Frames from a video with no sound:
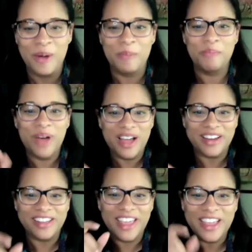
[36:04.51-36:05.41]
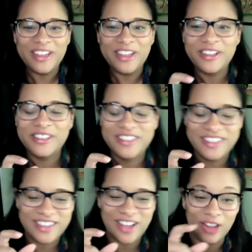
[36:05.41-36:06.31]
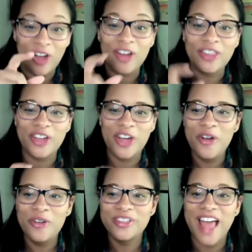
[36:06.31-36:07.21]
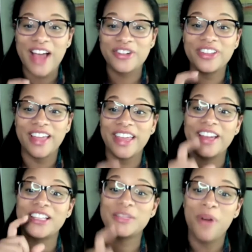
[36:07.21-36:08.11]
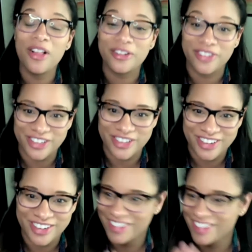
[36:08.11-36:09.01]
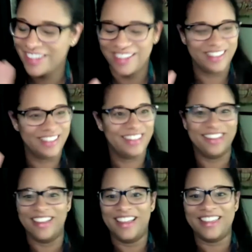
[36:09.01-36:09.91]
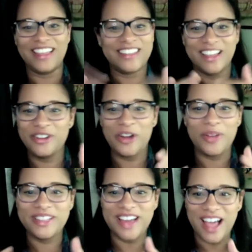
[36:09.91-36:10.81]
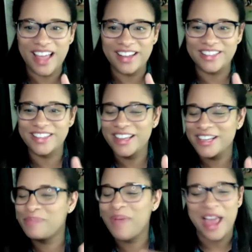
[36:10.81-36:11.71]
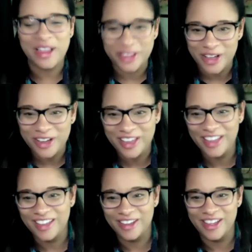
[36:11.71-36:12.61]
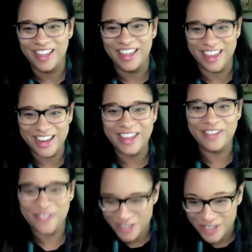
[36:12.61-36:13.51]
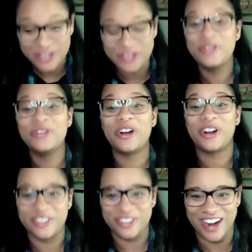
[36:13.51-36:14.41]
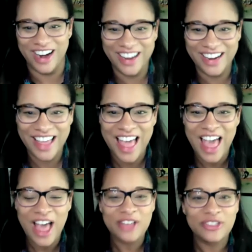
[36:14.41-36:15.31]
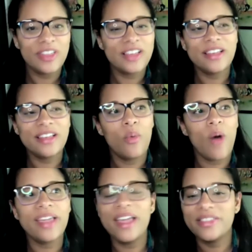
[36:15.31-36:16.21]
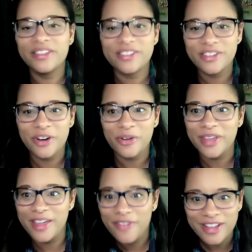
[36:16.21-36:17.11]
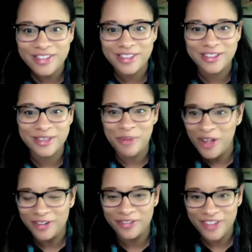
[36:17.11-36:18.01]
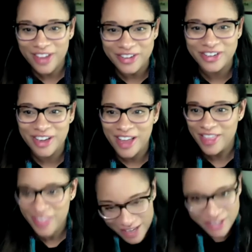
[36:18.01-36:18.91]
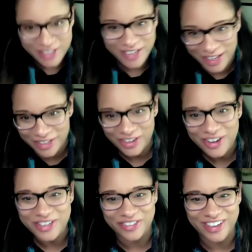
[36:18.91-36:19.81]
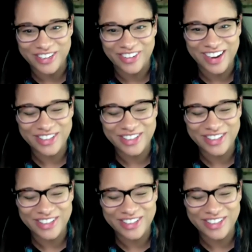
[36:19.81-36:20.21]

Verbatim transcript: But Kenyans along the coast actually like eating smaller fish. They said, you know, it's not, it's seen as bad luck eating fish that's too large, right? So they said, why can't they just, you know, give us the smaller fish and they can just take the larger fish, right?